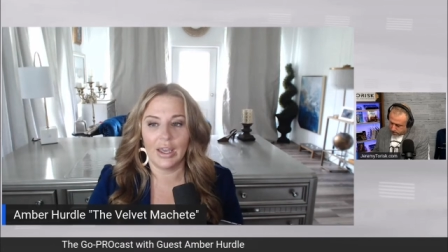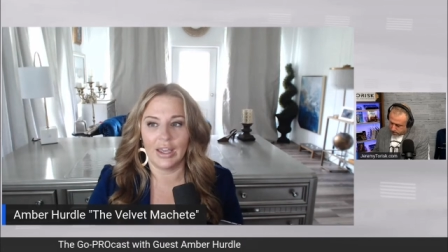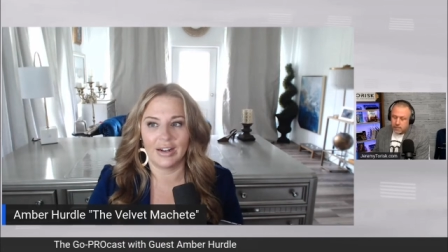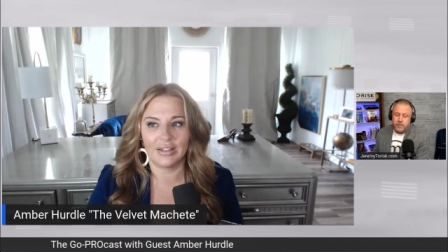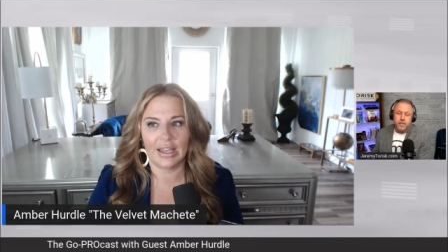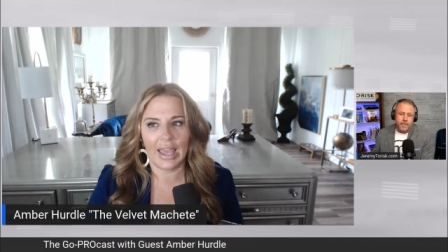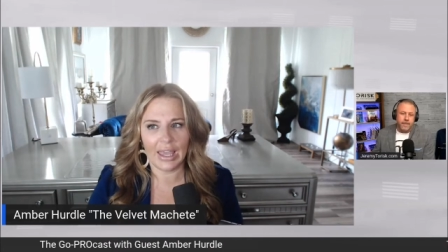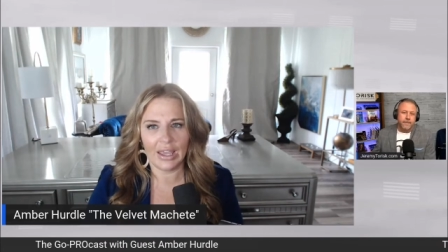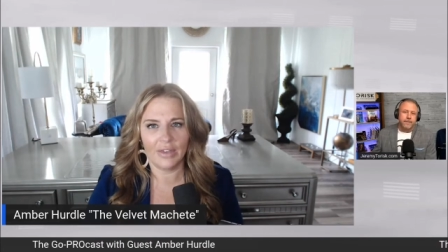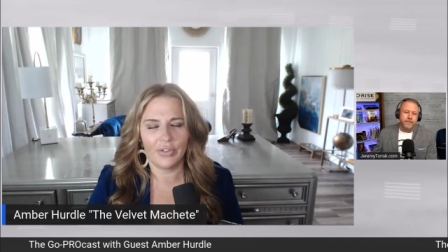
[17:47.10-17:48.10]
And I was like,
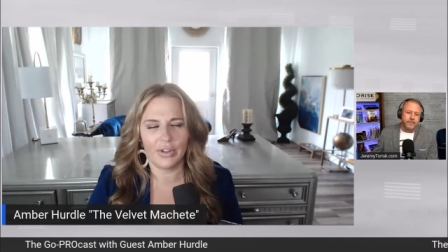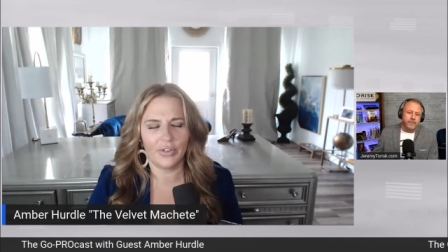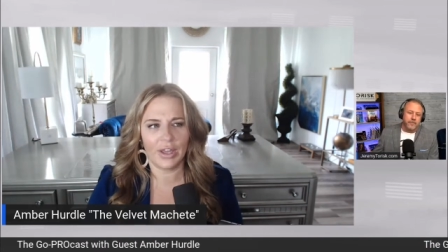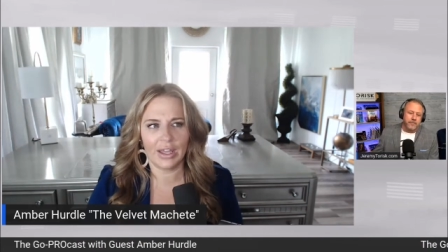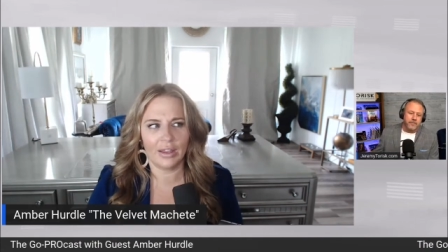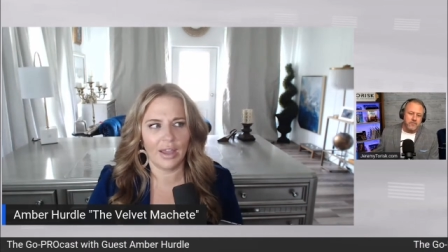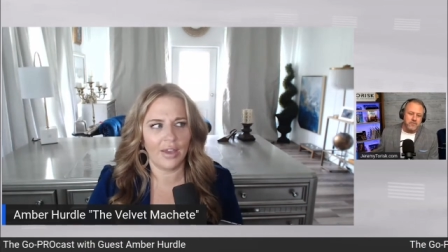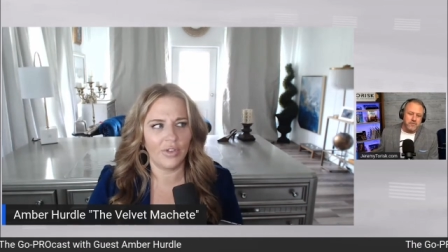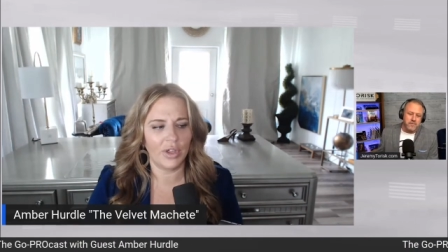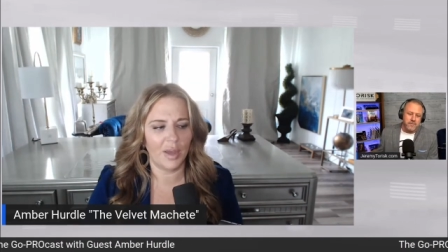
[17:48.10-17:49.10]
hey, if, if I
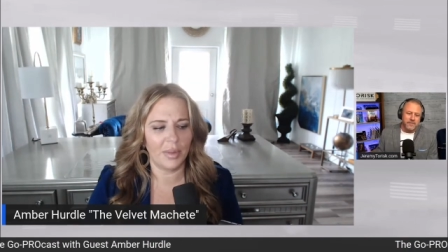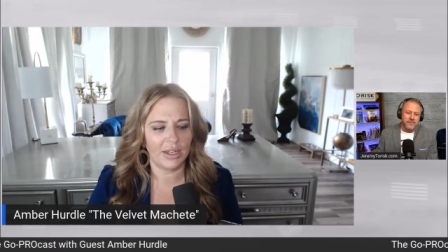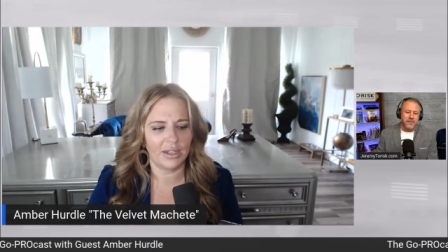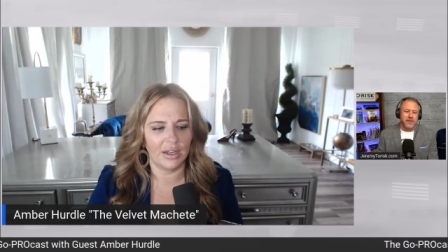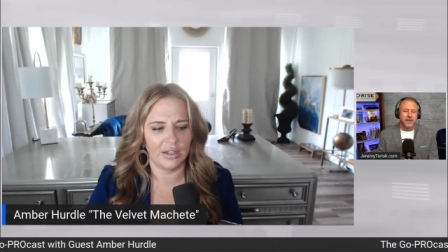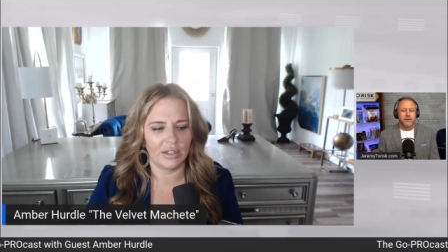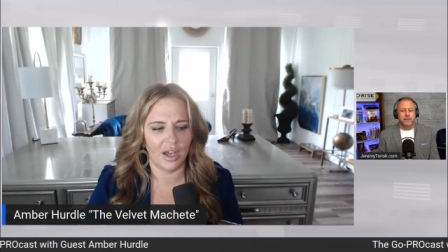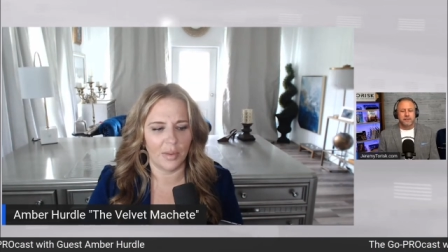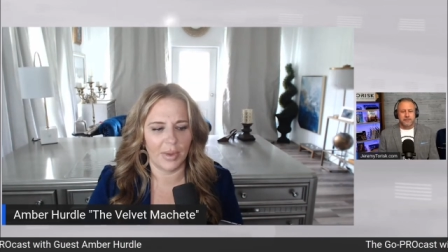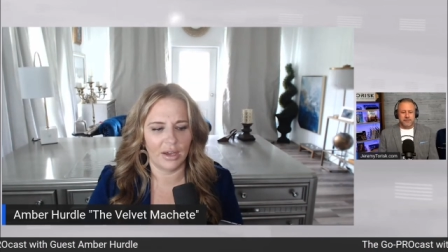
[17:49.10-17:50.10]
have you come in and, and
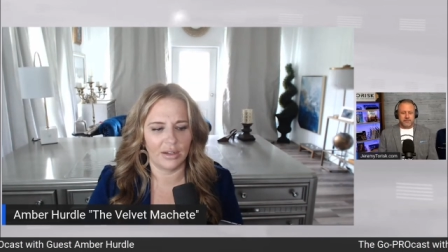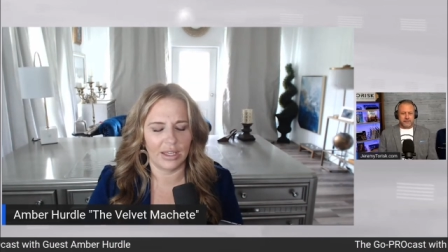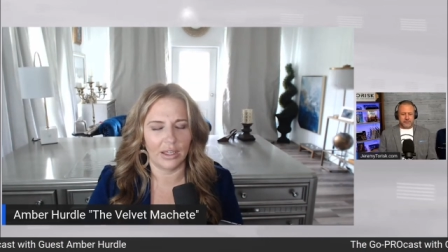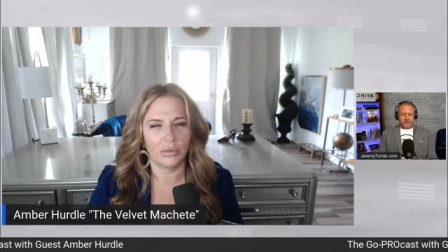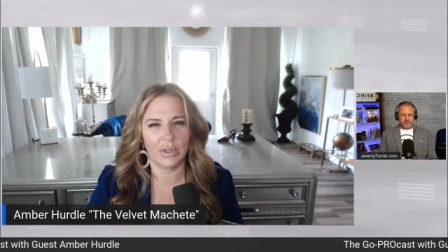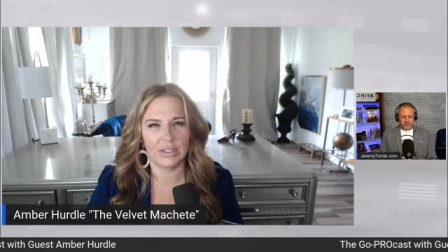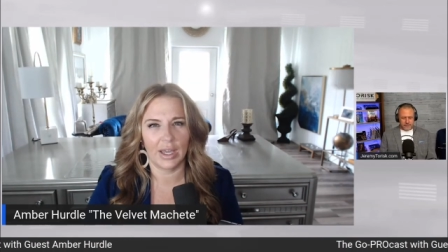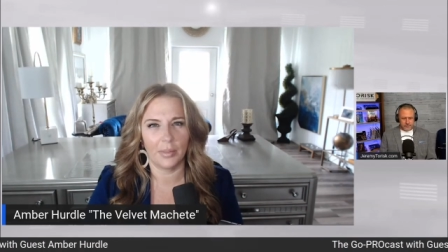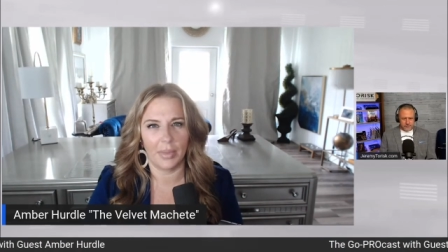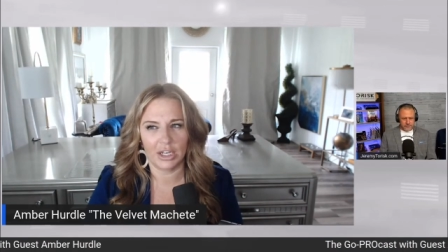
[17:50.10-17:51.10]
talk about like really
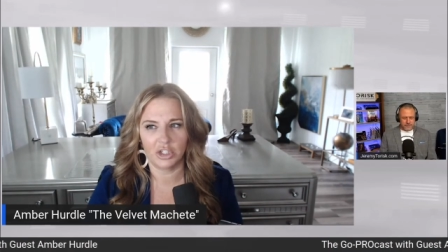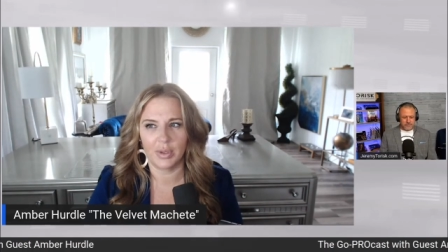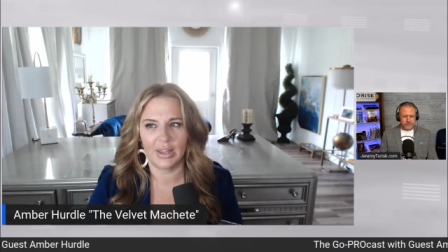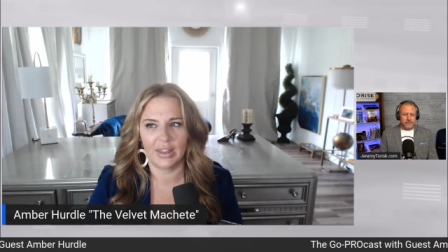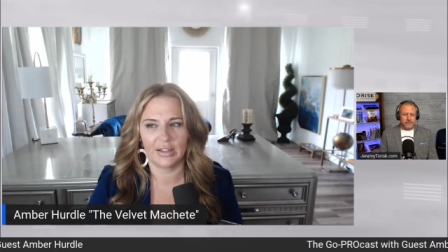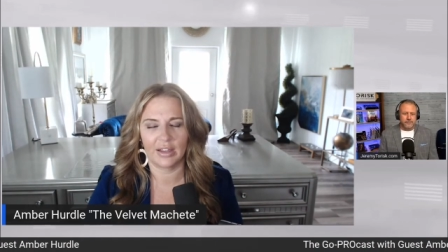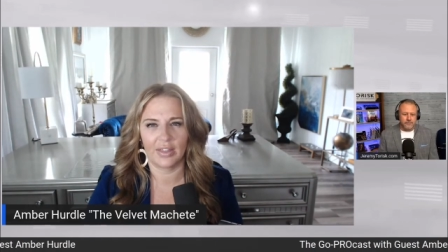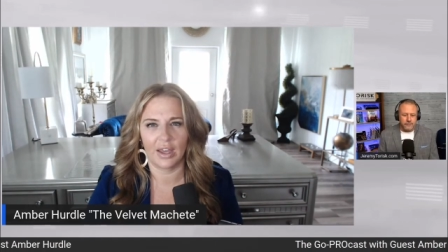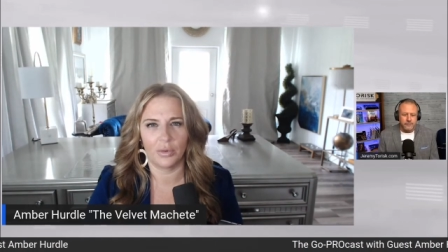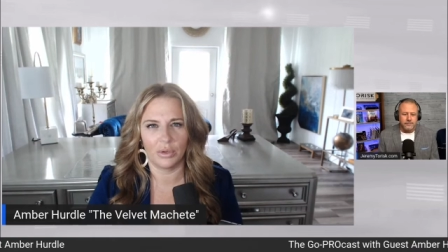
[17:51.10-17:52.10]
time management and things like
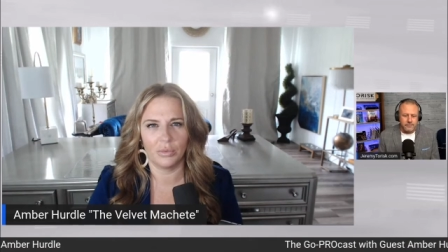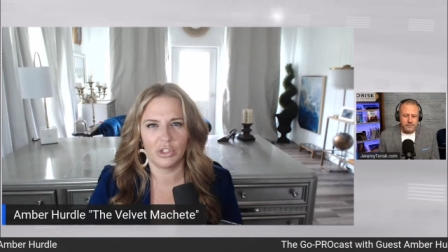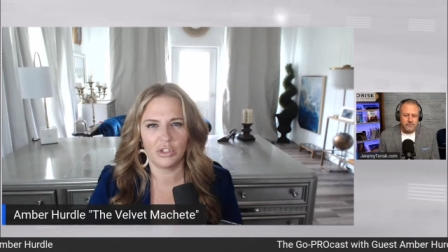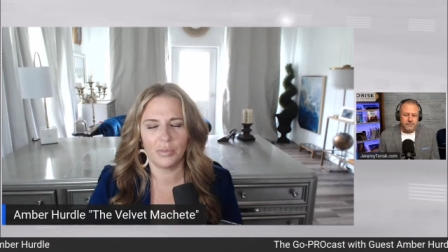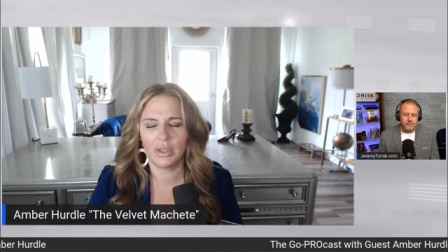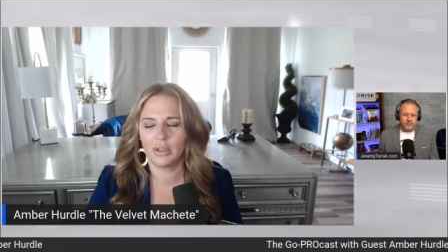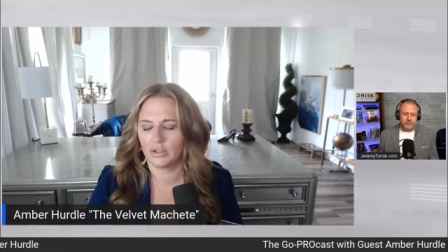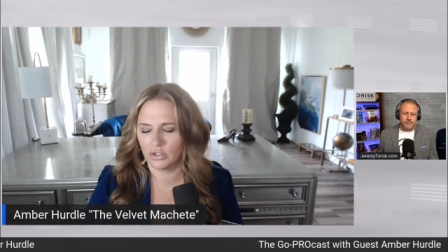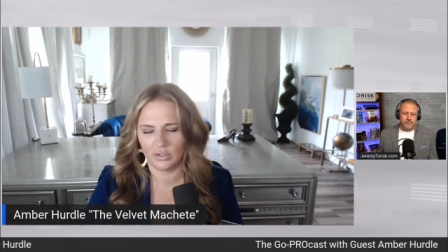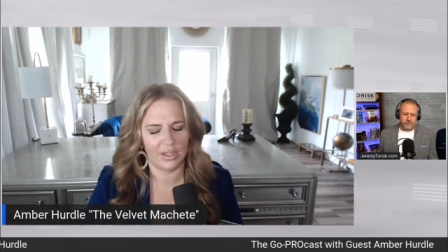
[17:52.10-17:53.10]
that, would, would you be?
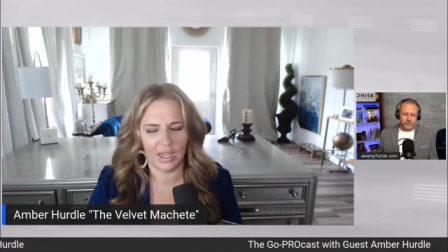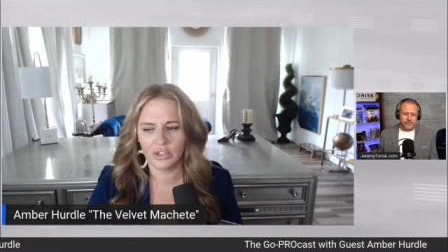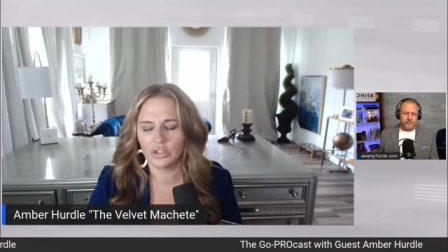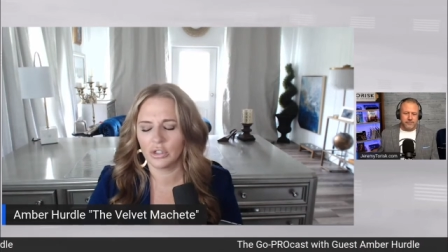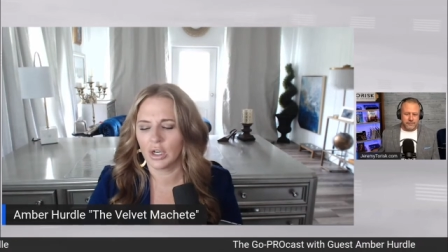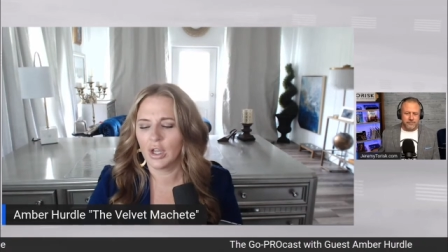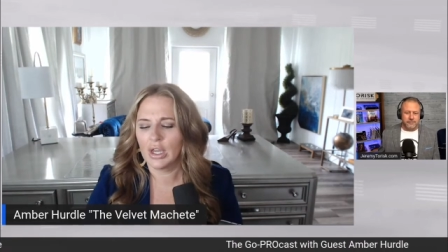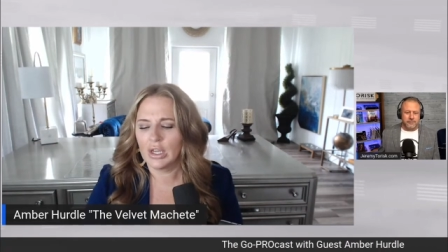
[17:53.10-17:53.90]
She's like, yeah, sure.